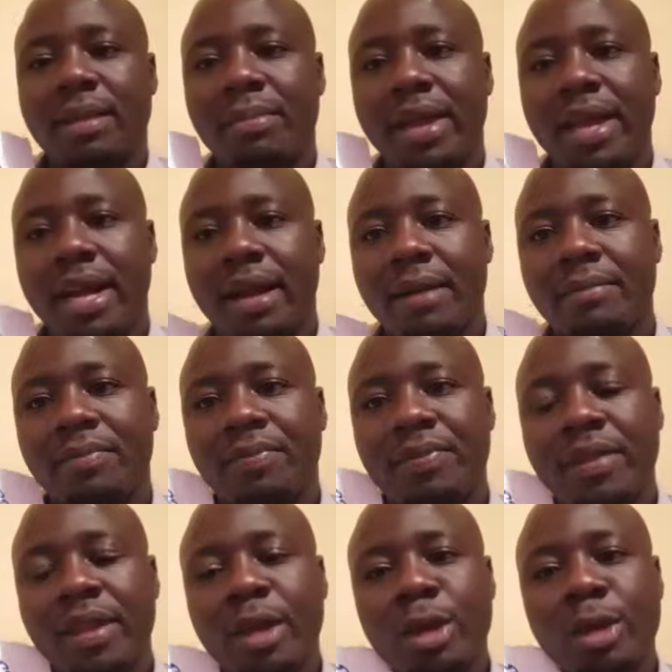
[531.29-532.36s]
a beaker.
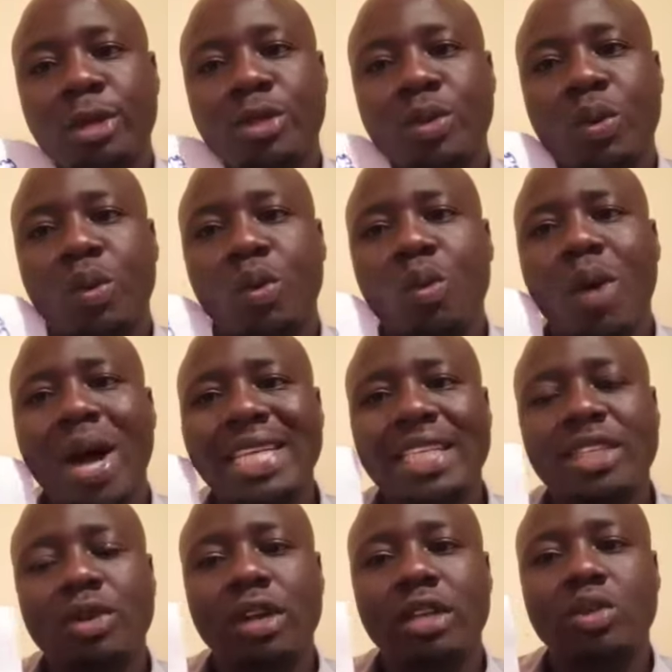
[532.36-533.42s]
So what
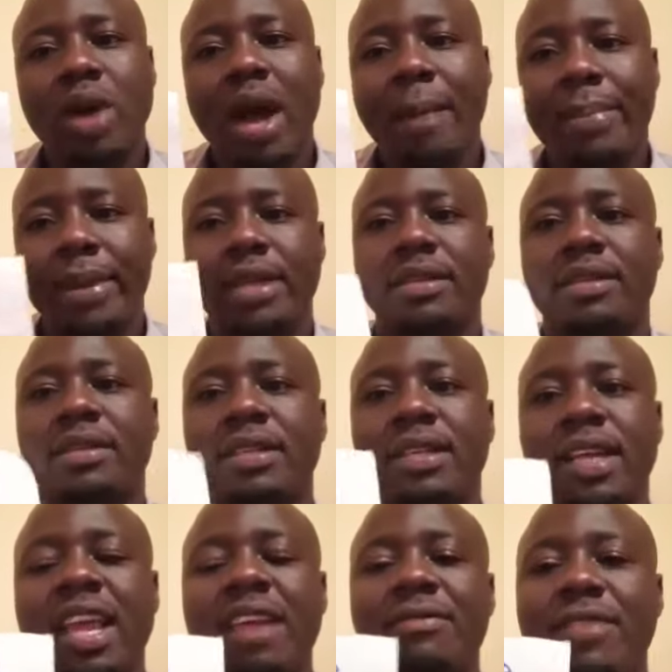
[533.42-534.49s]
is going to happen
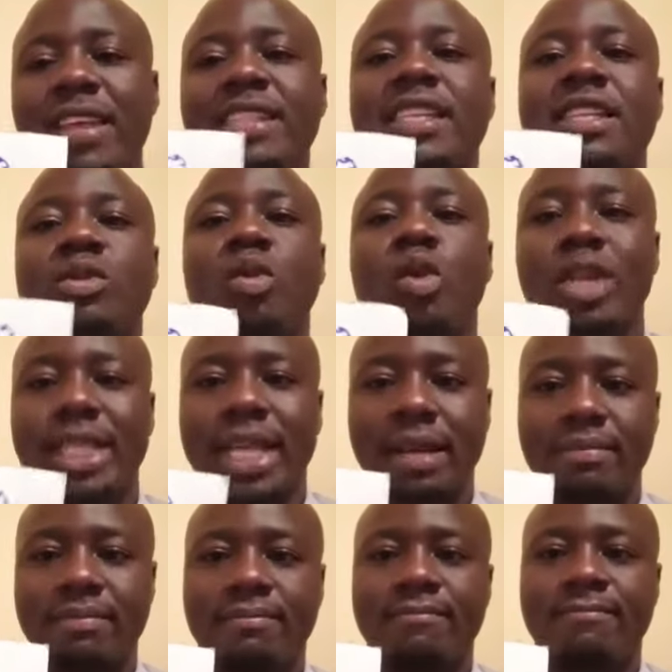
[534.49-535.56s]
if this is water
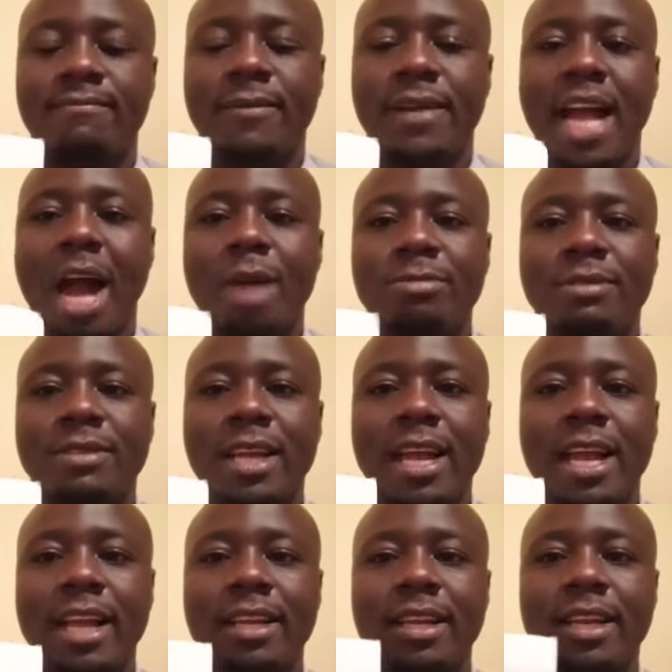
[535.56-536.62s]
outside
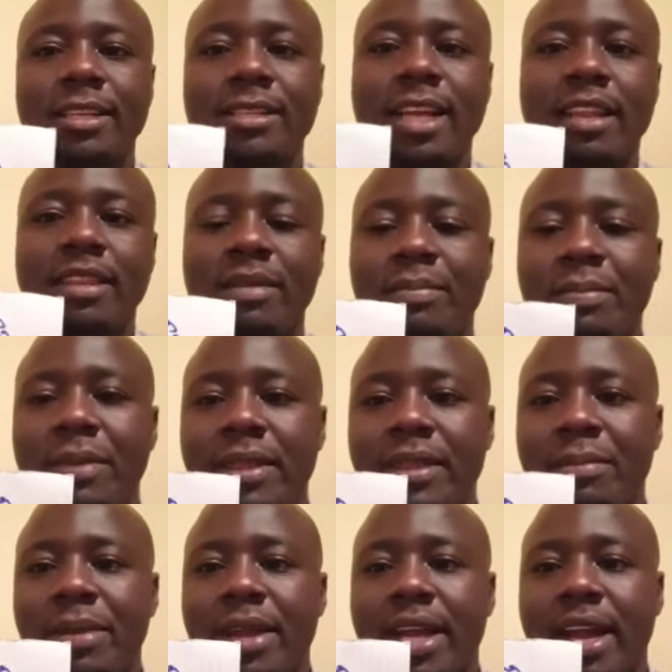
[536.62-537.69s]
and inside the
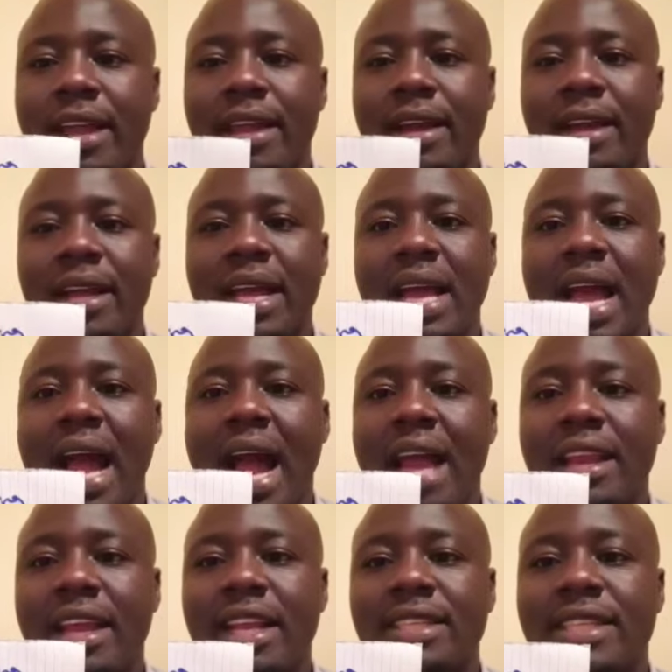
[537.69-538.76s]
beaker here,
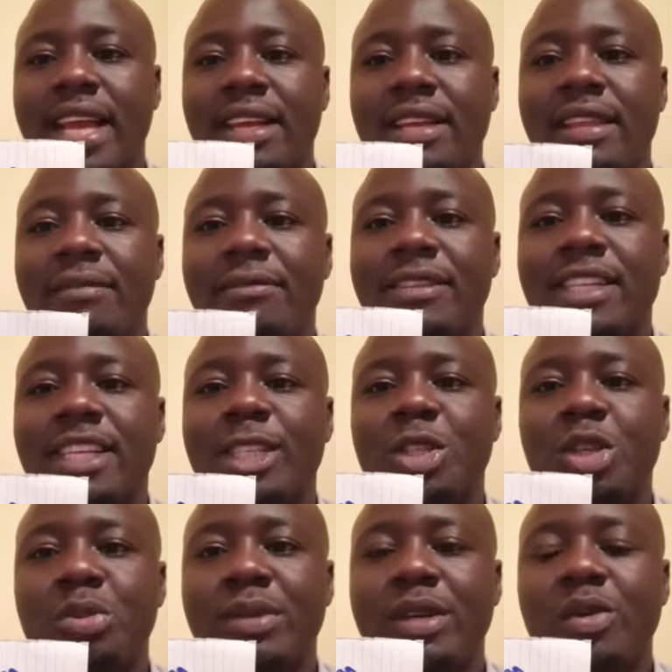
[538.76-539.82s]
and inside the whisking
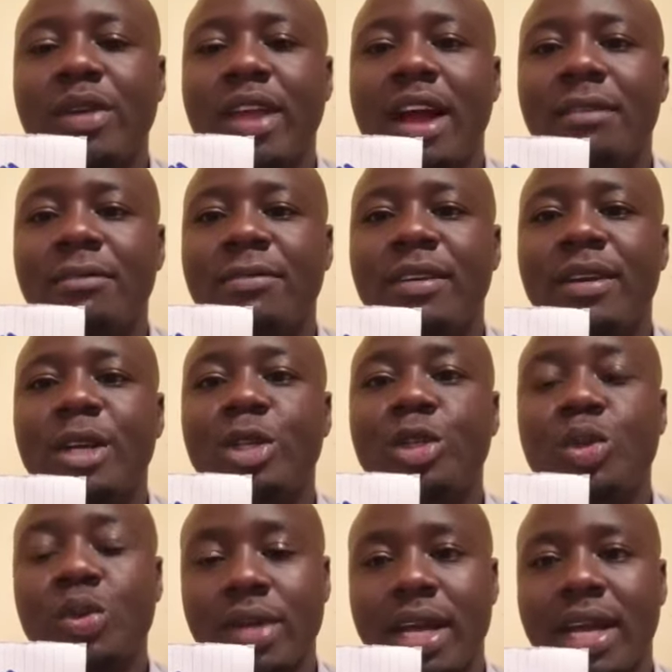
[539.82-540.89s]
tubing we have
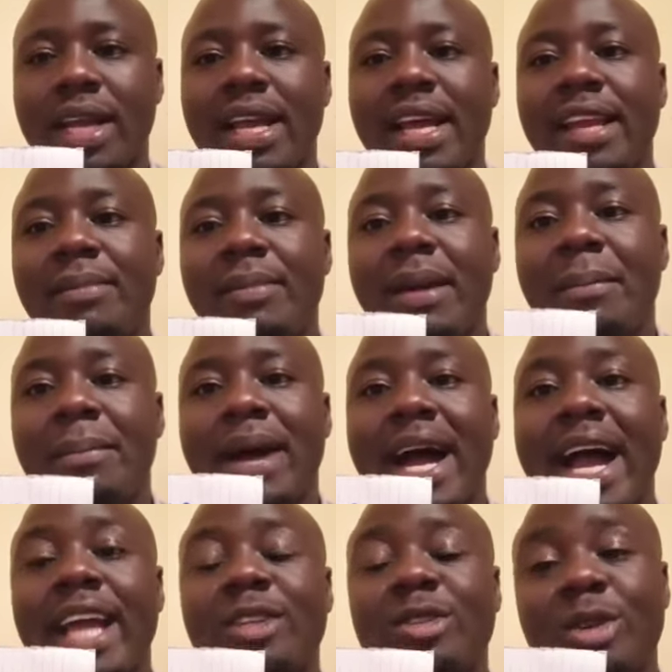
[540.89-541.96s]
sugar? Remember,
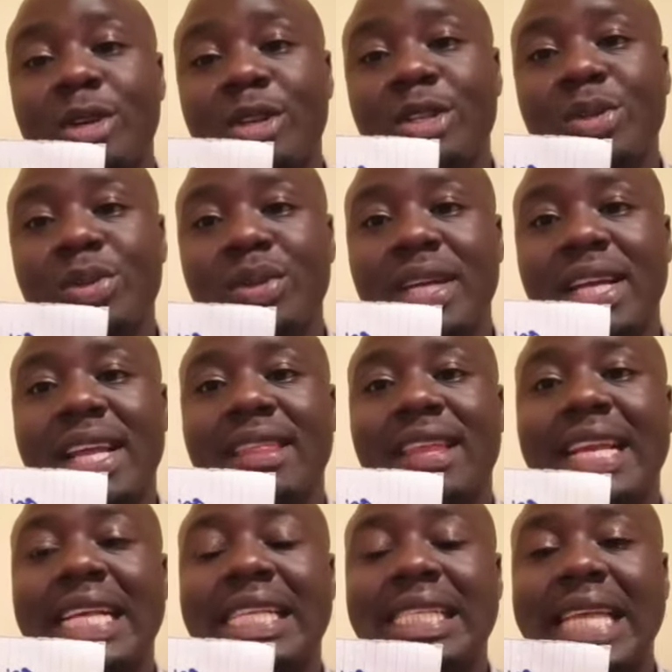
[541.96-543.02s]
I told you that
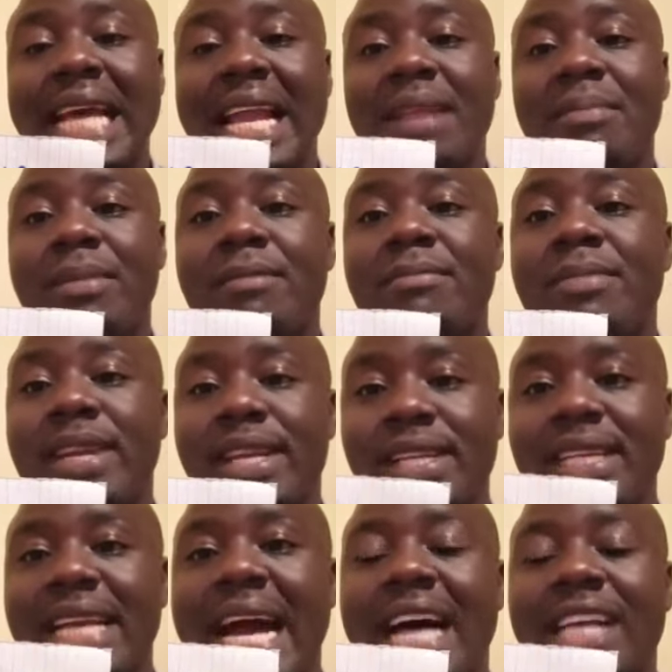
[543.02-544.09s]
a cell
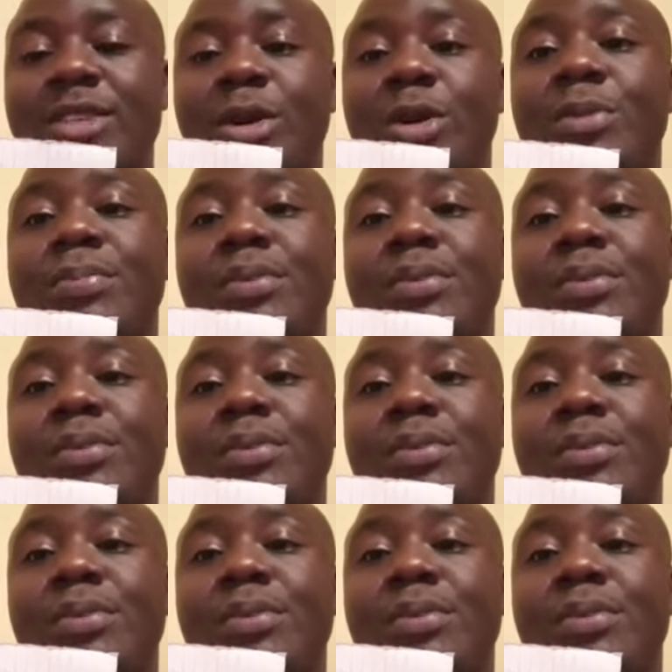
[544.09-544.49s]
membrane has got